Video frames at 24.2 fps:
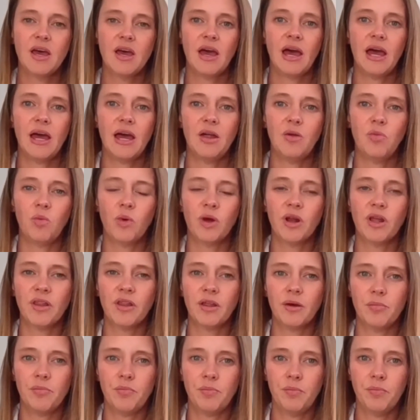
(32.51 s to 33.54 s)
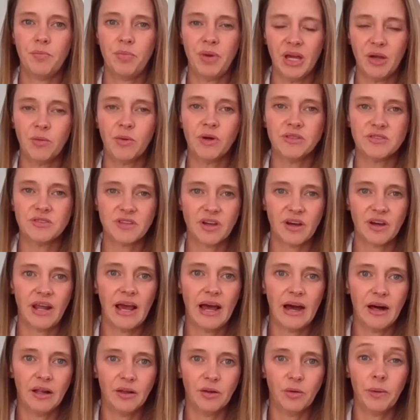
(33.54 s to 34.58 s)
And one of the big ones on
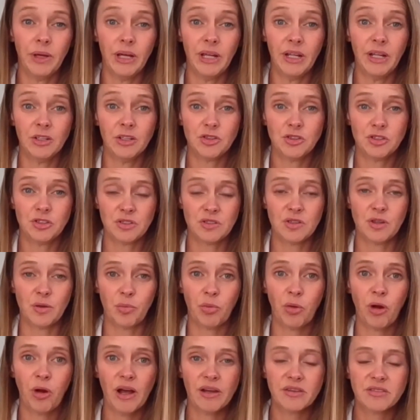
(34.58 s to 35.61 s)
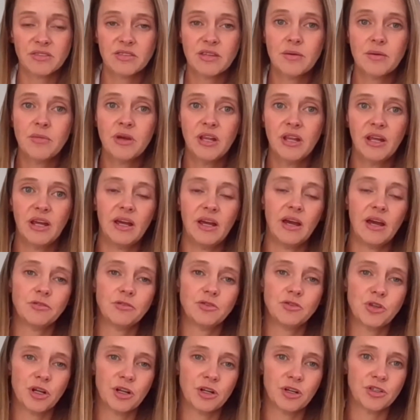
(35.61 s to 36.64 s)
Halloween is just the proximity of
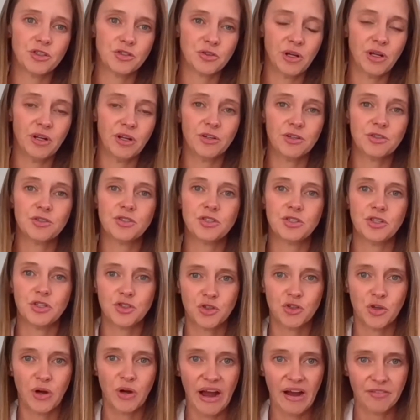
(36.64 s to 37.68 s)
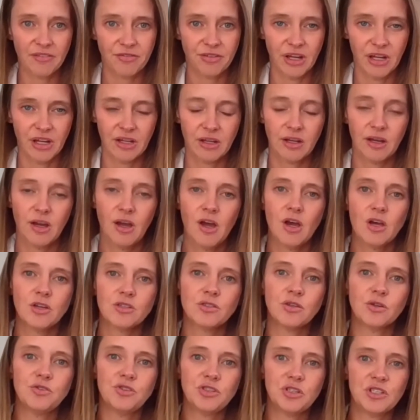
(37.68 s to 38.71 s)
trick or treaters to traffic.
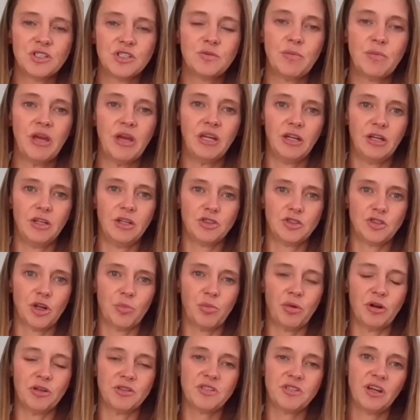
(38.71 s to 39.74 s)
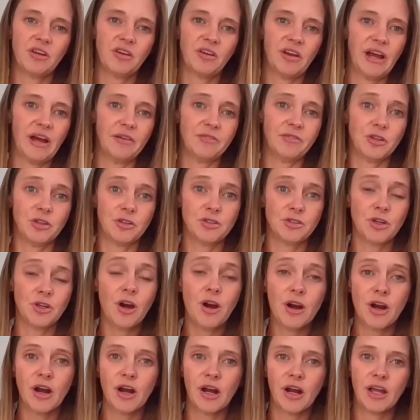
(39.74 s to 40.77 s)
So, just making sure, particularly after
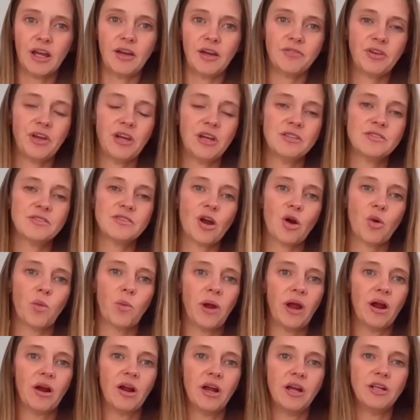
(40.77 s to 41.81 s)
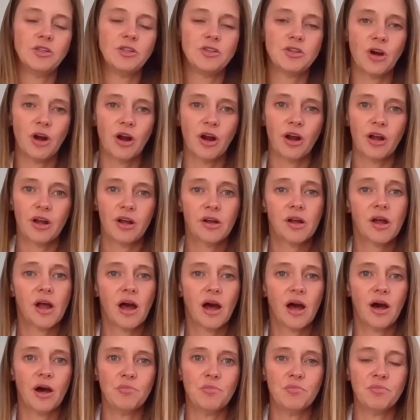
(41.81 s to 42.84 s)
dark, if kids are wearing dark
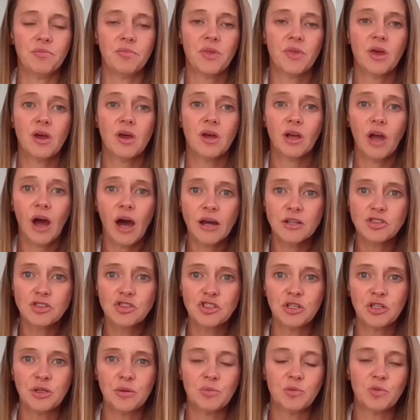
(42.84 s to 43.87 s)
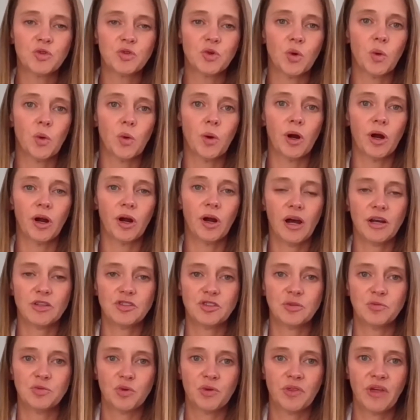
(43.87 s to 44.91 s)
um, costumes or
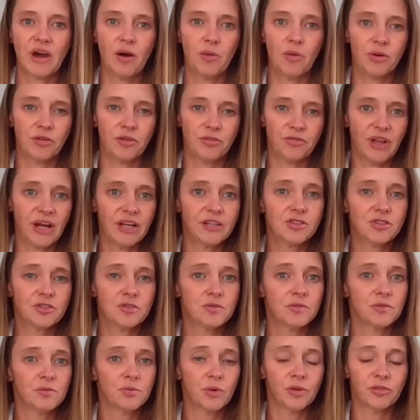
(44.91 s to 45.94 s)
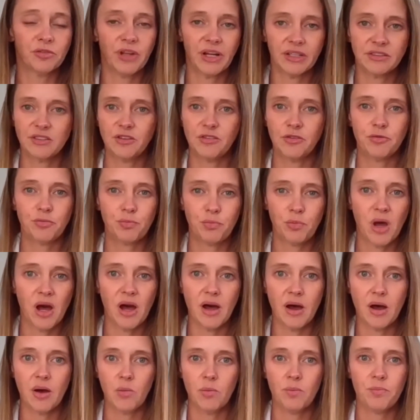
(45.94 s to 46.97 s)
costumes without reflect- reflective
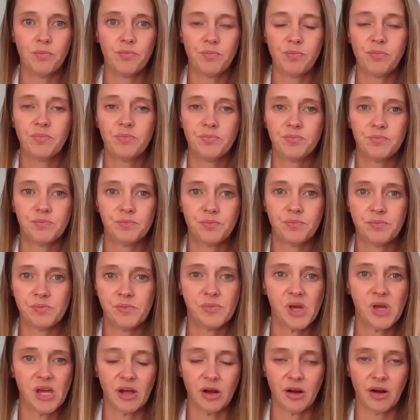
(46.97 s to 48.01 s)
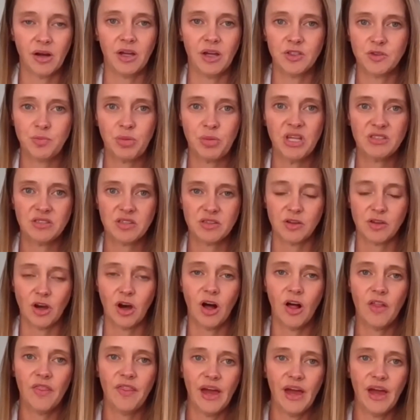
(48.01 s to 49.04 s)
uh, areas, pieces
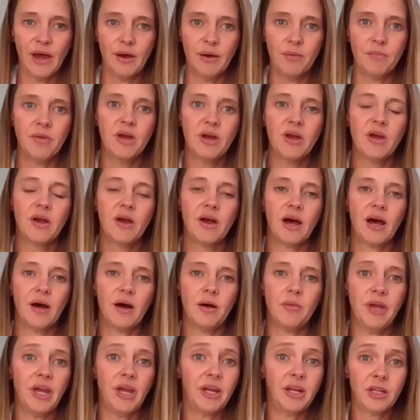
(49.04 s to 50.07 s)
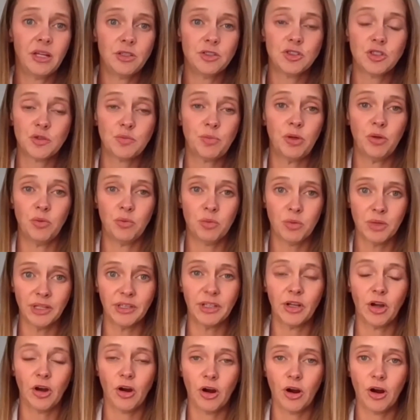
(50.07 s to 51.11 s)
on them, um, it can just be really
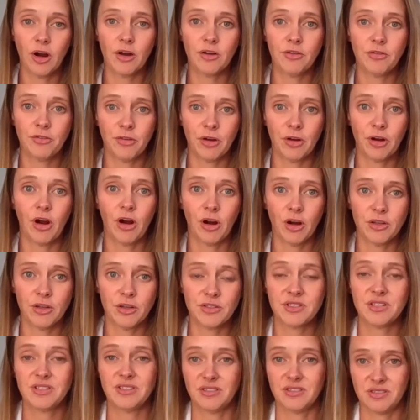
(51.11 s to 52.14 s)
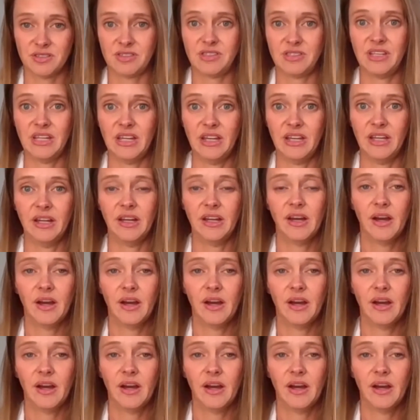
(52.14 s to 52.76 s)
hard for cars to see.